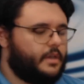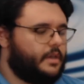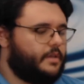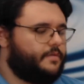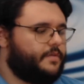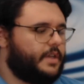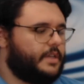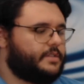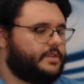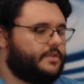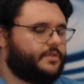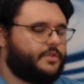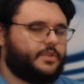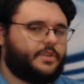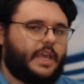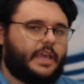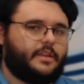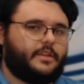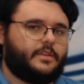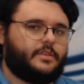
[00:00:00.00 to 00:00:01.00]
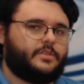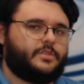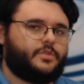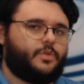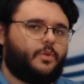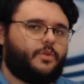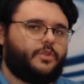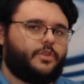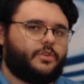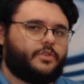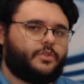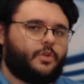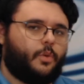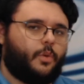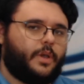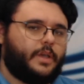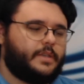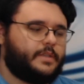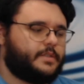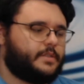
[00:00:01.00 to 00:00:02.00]
Have you guys ever tried to sort your
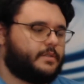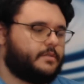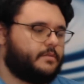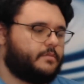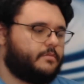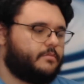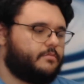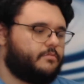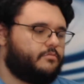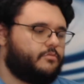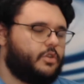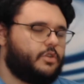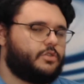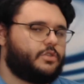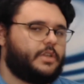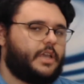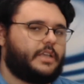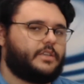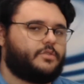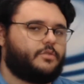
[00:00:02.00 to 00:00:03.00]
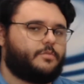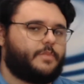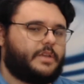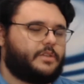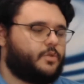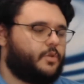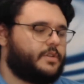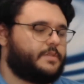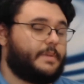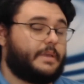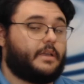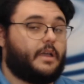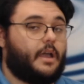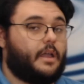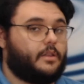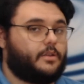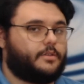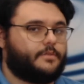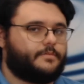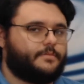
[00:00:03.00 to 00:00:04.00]
toys? Usually I sort my toys by
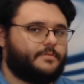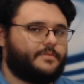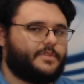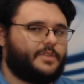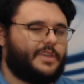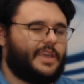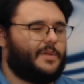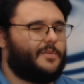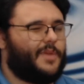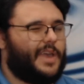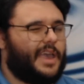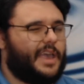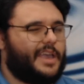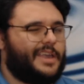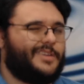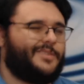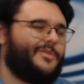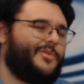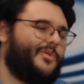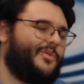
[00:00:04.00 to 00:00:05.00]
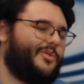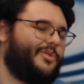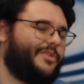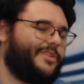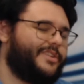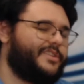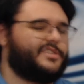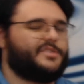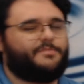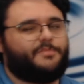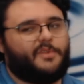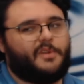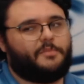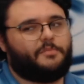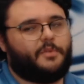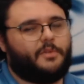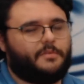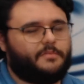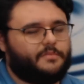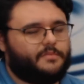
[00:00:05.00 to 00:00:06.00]
color. So I got red, orange,
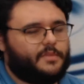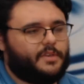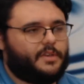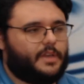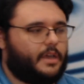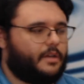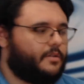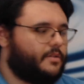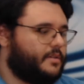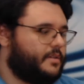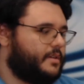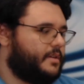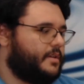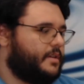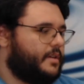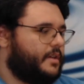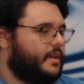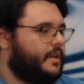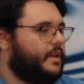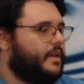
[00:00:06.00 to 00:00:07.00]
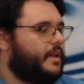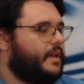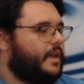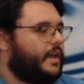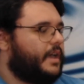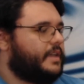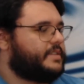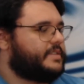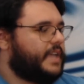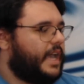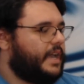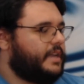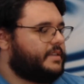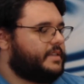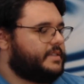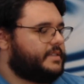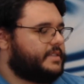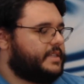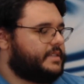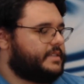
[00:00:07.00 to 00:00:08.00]
purple, you know. A
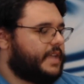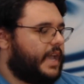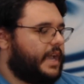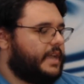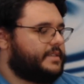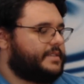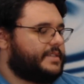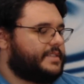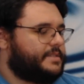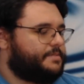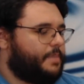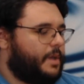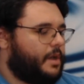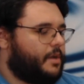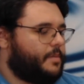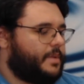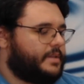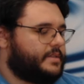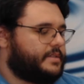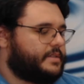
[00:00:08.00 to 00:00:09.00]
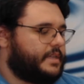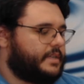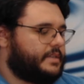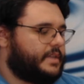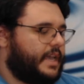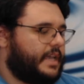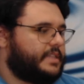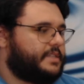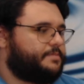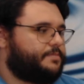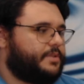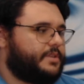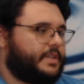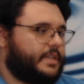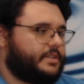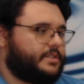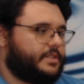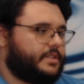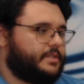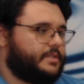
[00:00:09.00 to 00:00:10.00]
scientist designs experiments to test
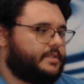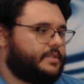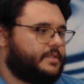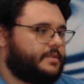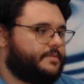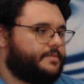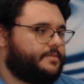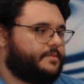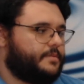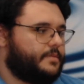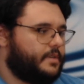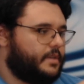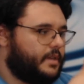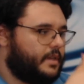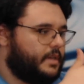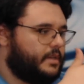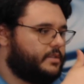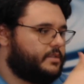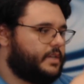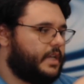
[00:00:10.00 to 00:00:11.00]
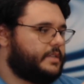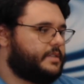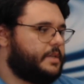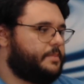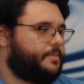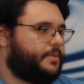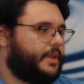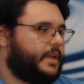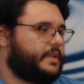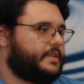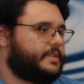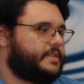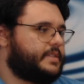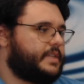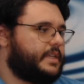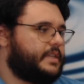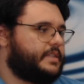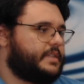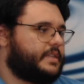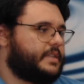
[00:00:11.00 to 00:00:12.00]
predictions. Jessie plants
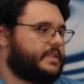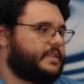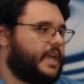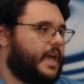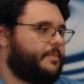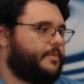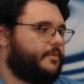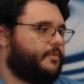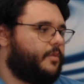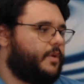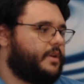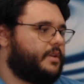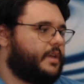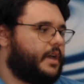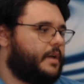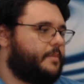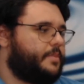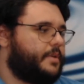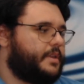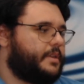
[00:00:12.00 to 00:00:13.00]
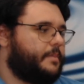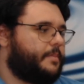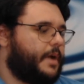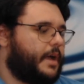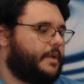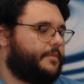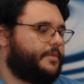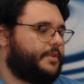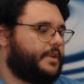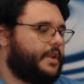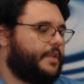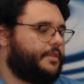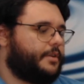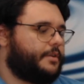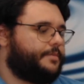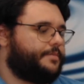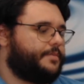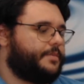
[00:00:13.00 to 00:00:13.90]
seeds at the top of one cup and at the bottom of another.